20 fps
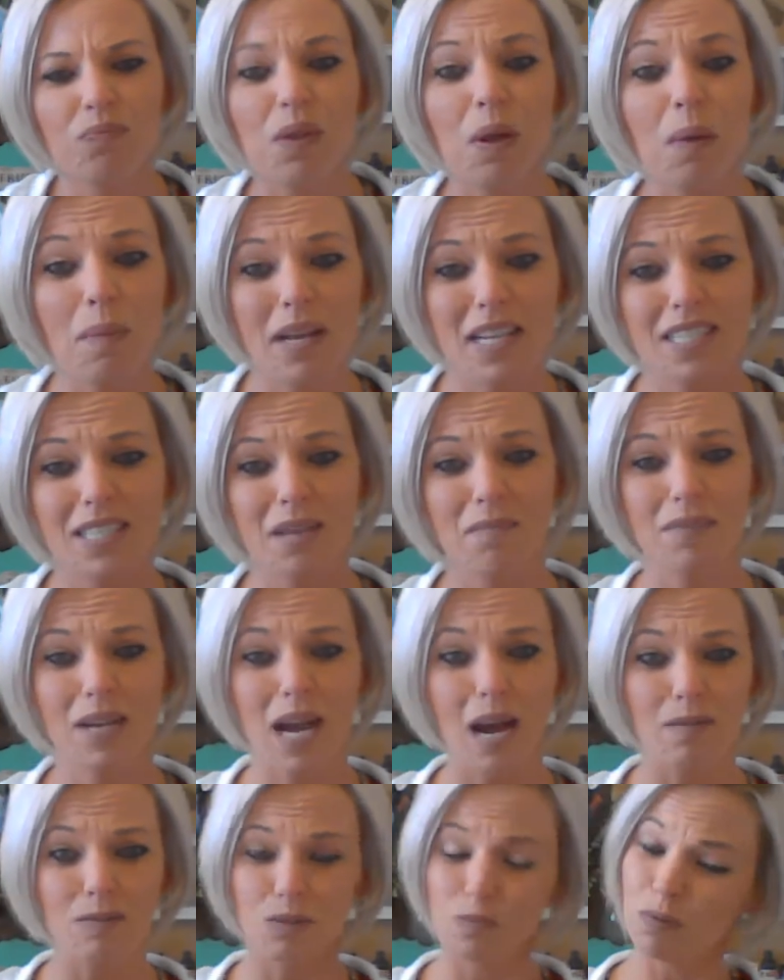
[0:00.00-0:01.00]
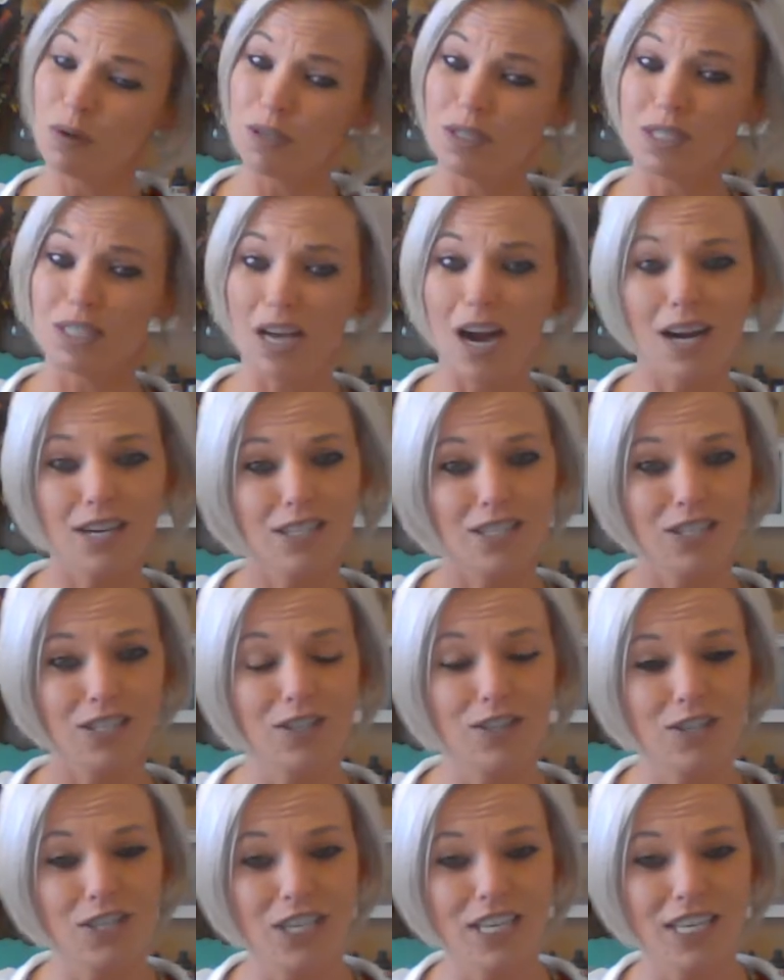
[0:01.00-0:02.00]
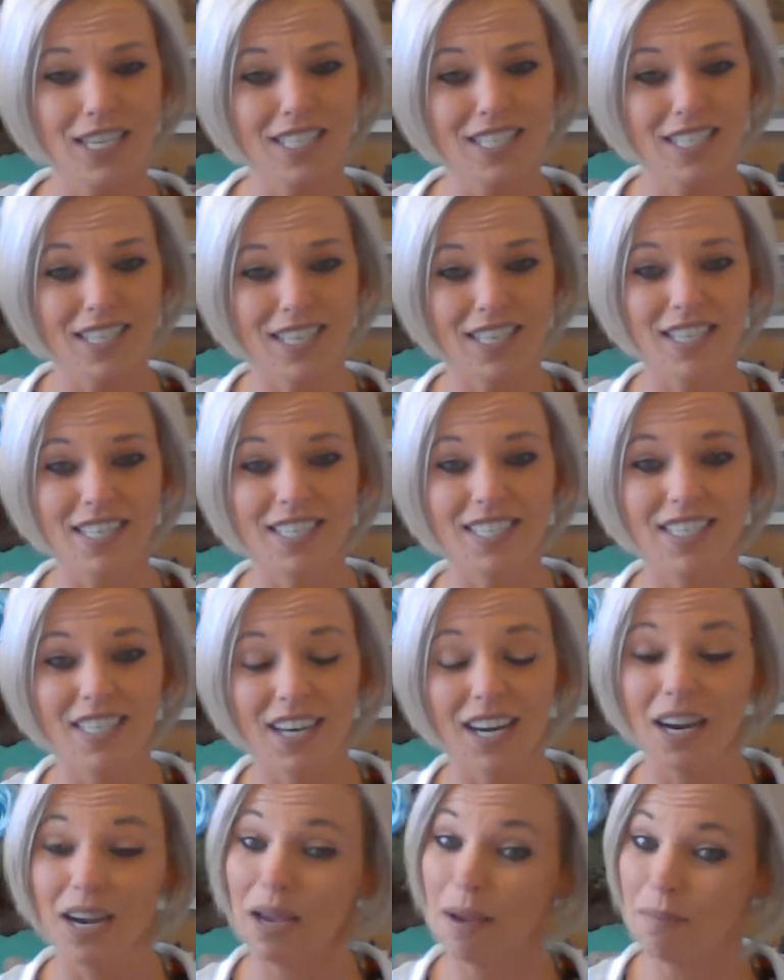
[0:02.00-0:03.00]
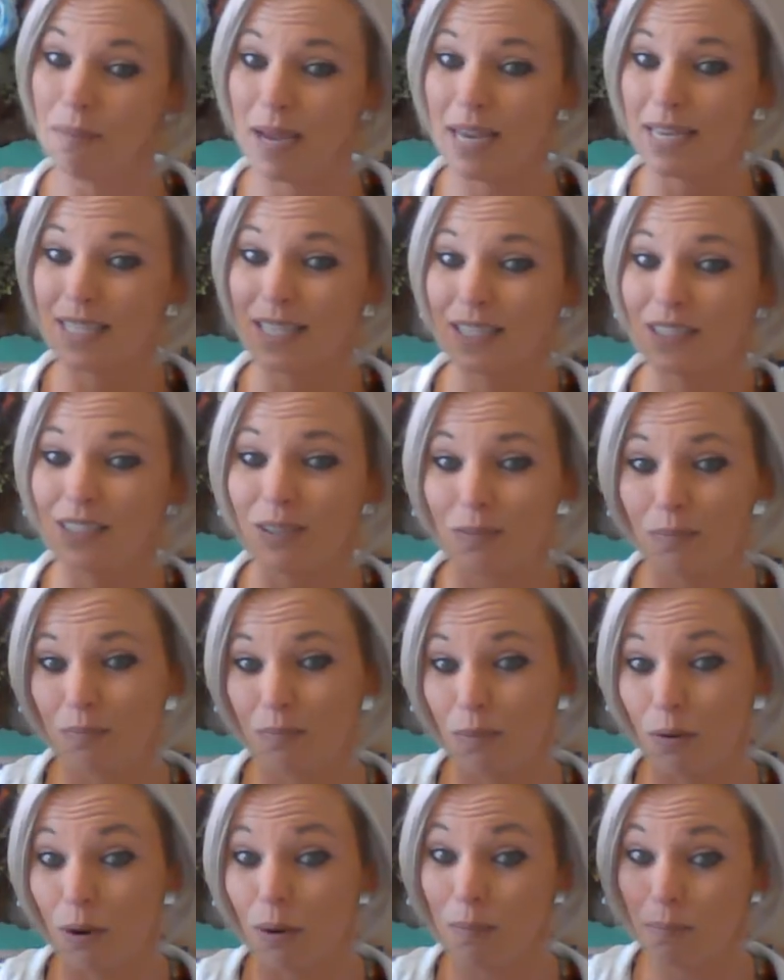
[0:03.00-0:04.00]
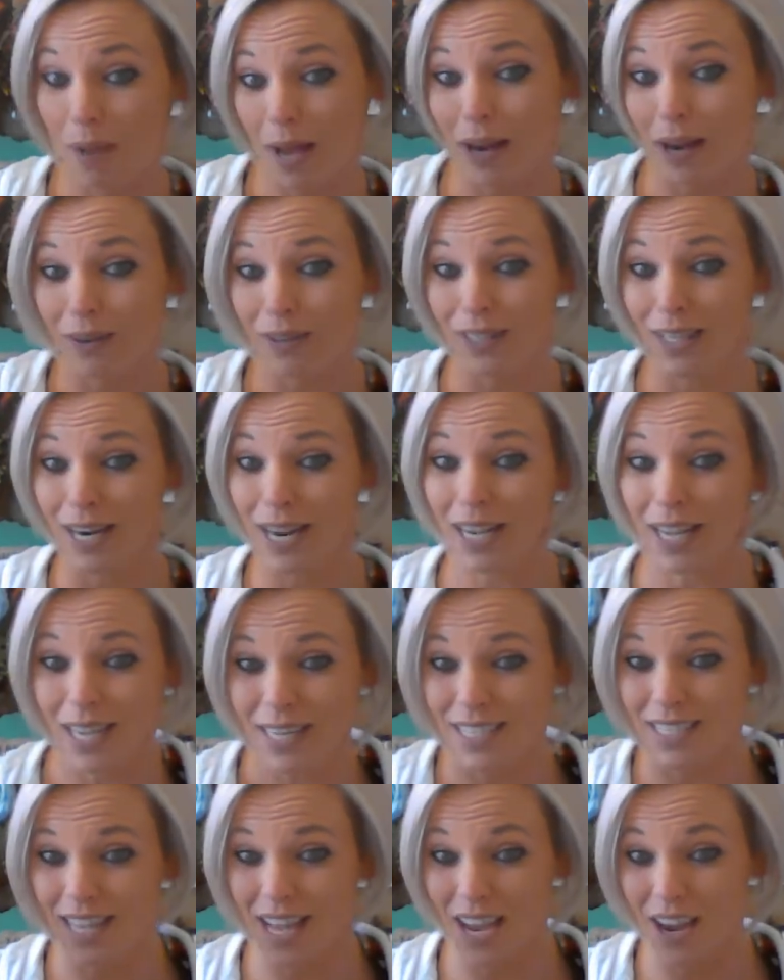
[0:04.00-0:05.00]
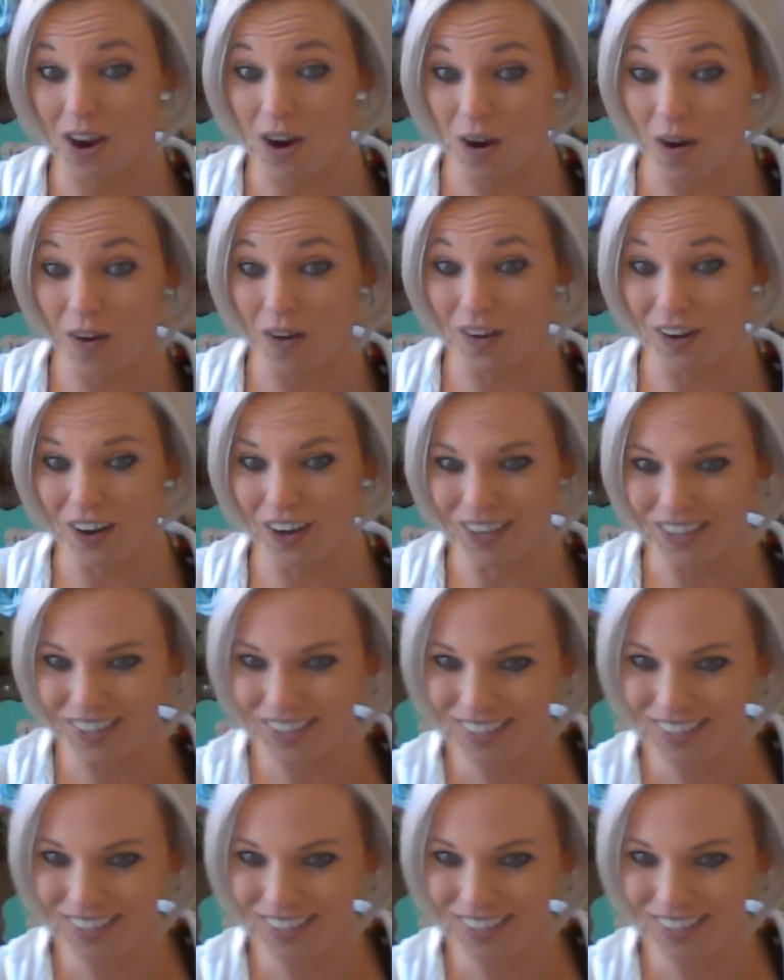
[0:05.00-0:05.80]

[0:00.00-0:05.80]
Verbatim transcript: Men sometimes will put socks in their jeans because uh, it makes it look more better than I guess they are.